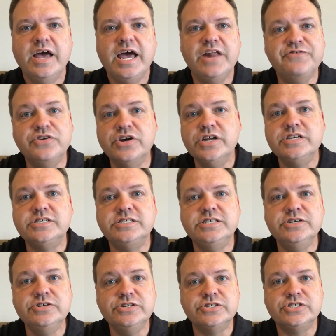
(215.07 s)
And if you're going to
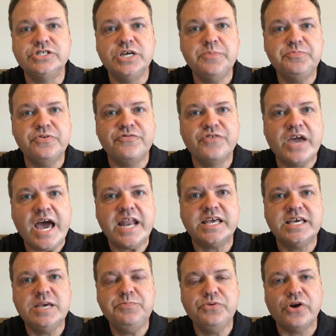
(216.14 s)
steer your ship, you've got to
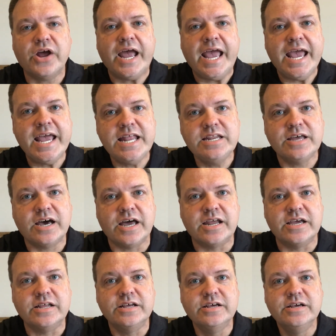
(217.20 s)
keep your hand on it.